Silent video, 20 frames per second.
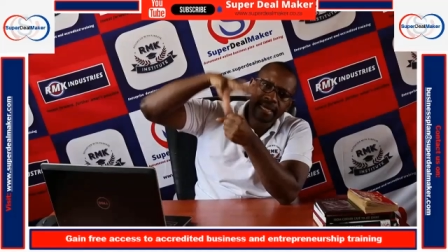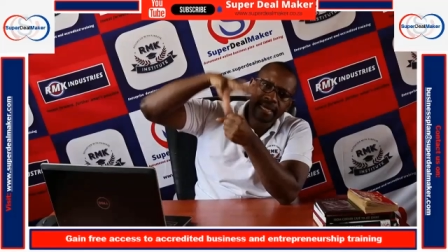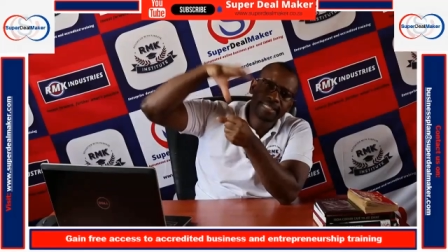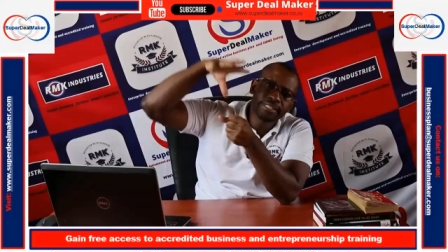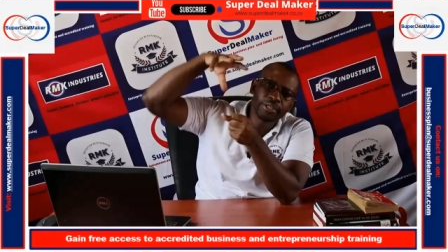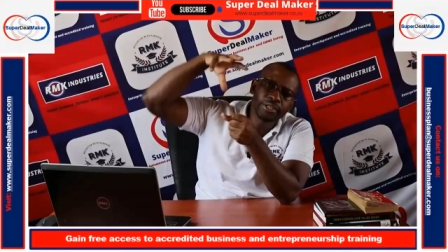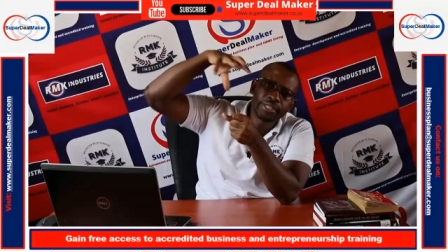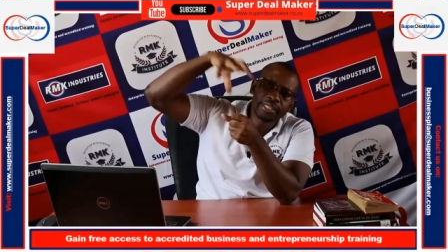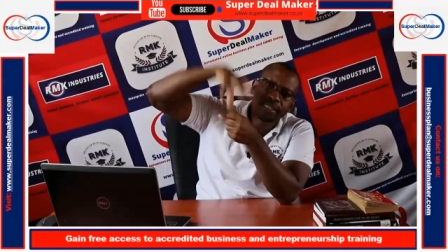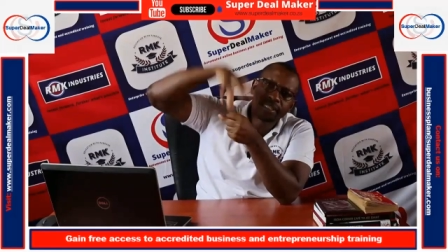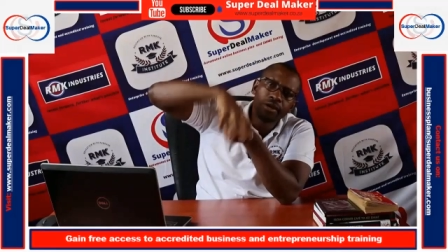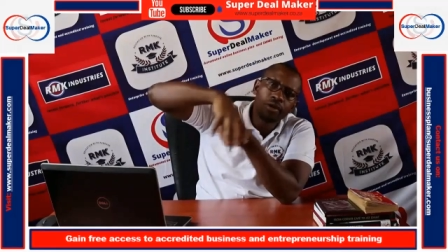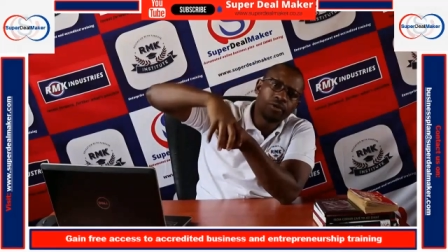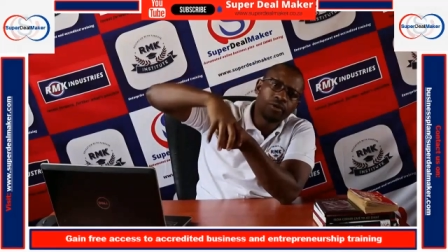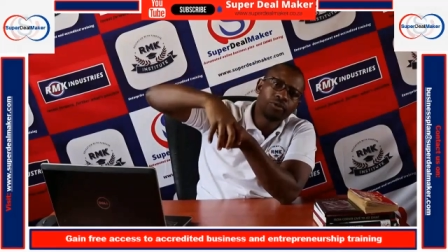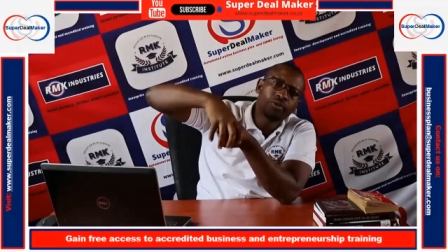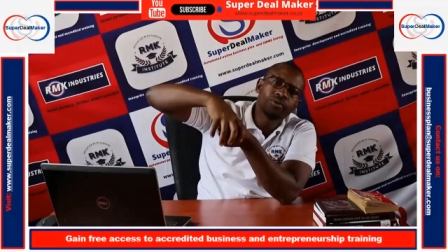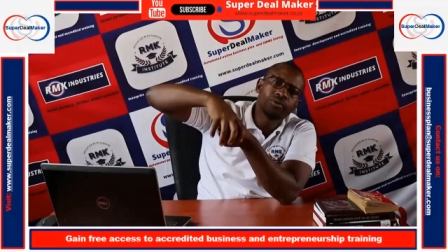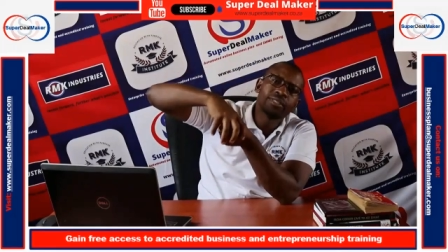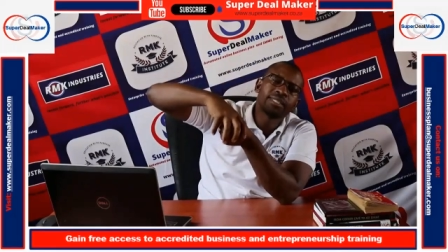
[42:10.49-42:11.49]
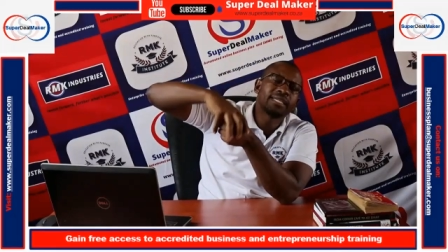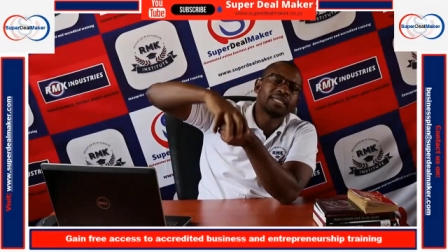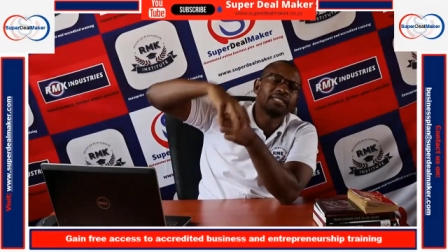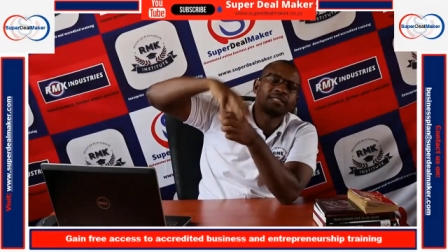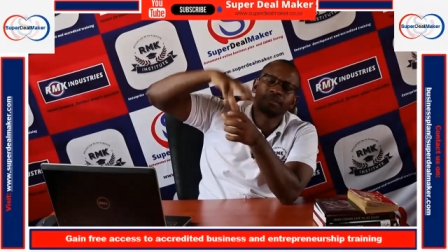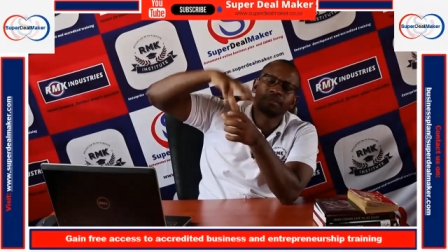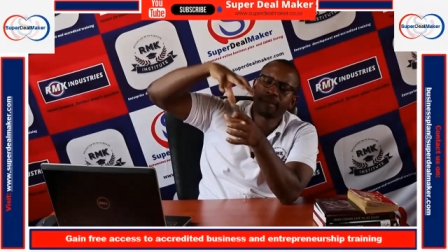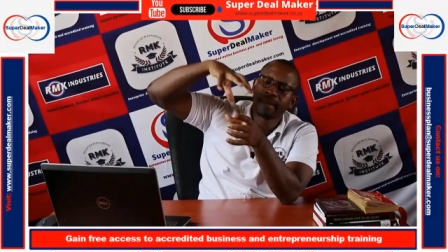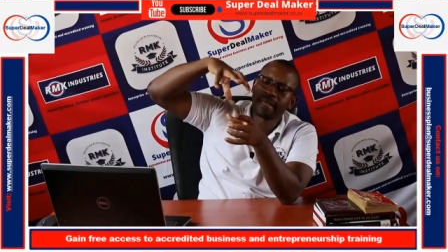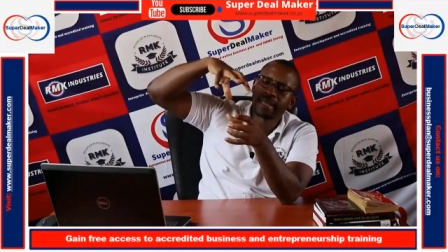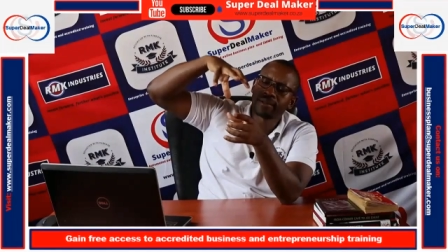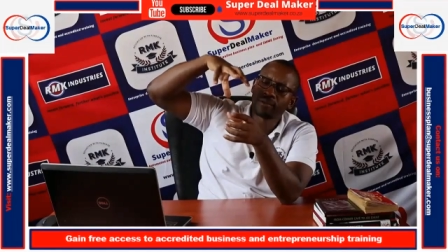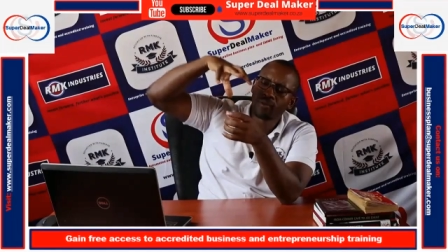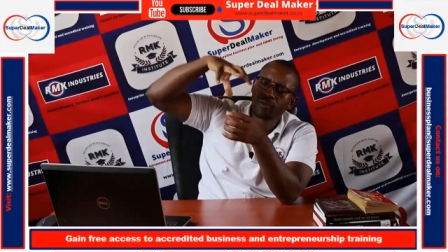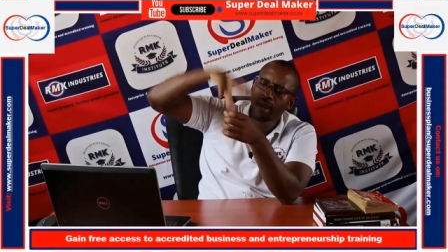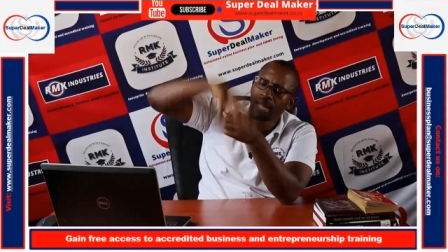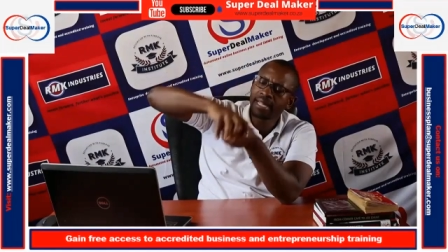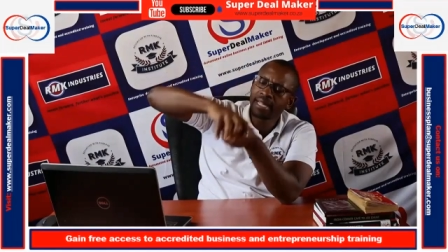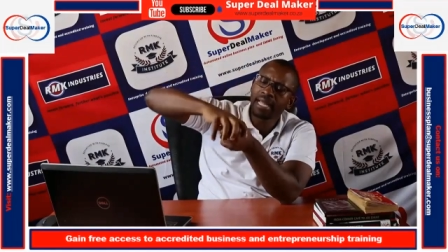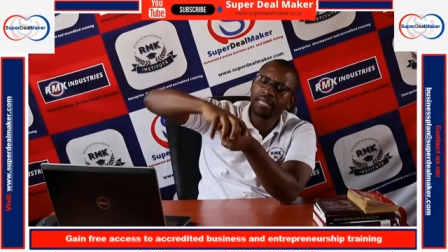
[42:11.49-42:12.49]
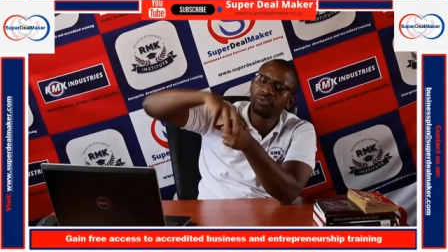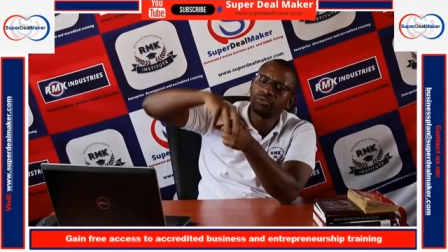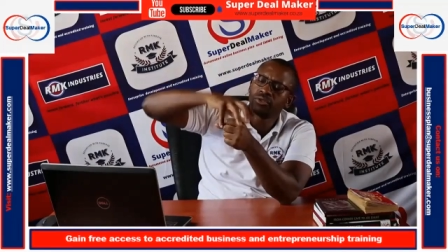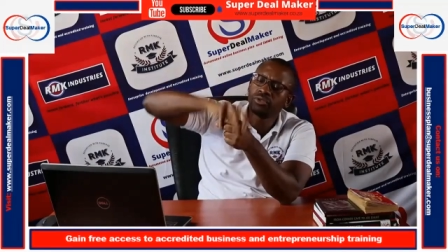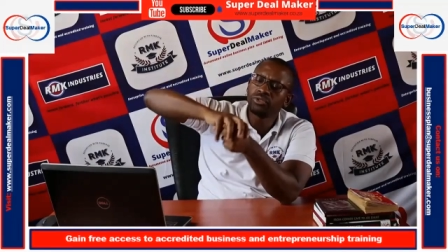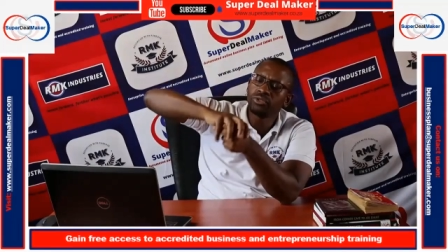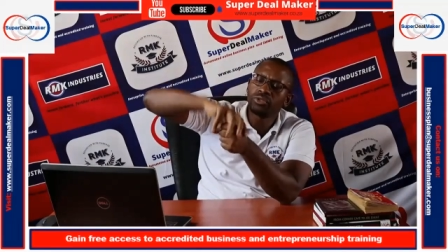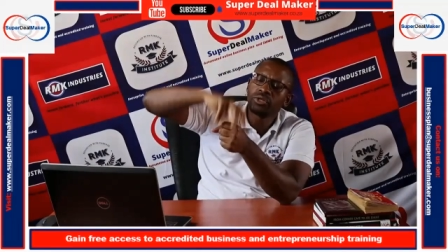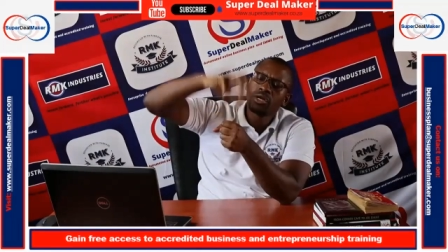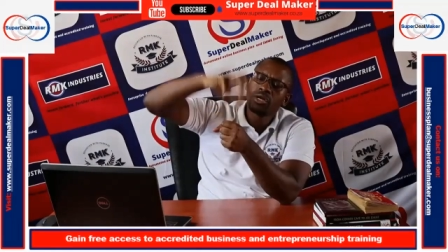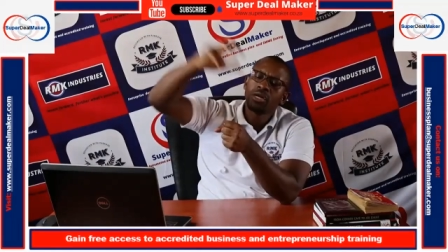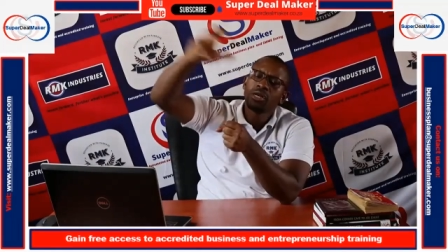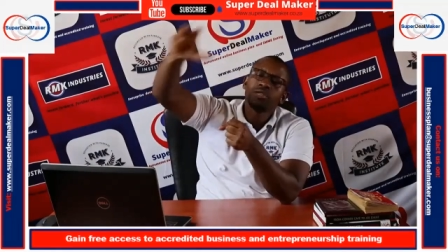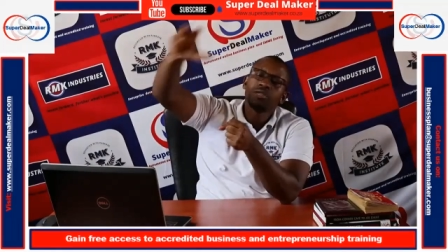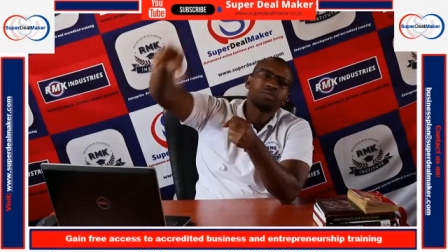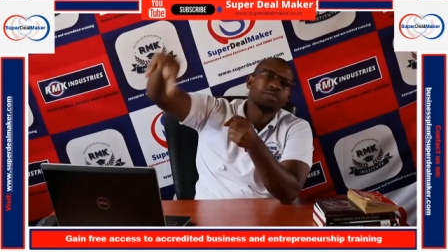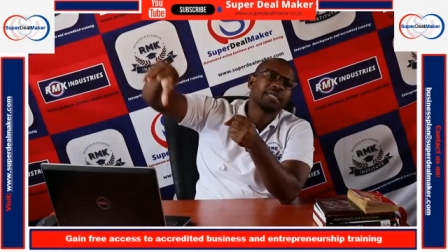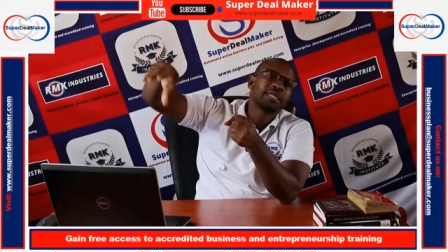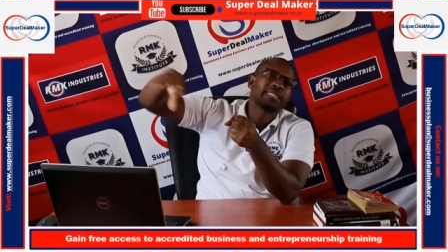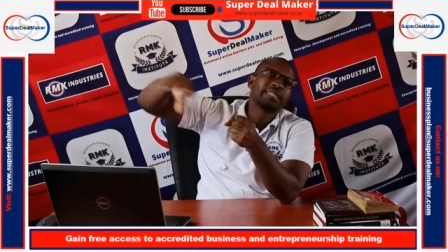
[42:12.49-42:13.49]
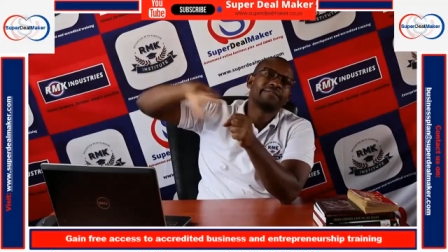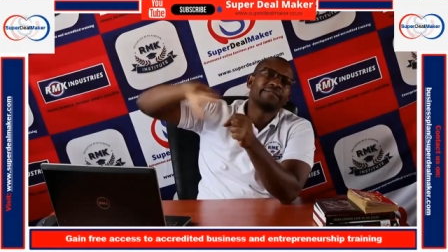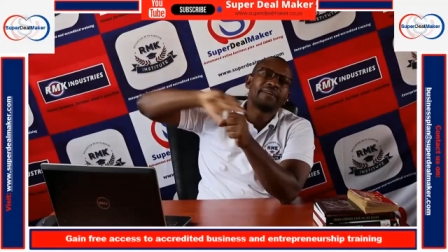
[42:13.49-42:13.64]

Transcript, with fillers: executing on those skills plan. One, I told you, to get the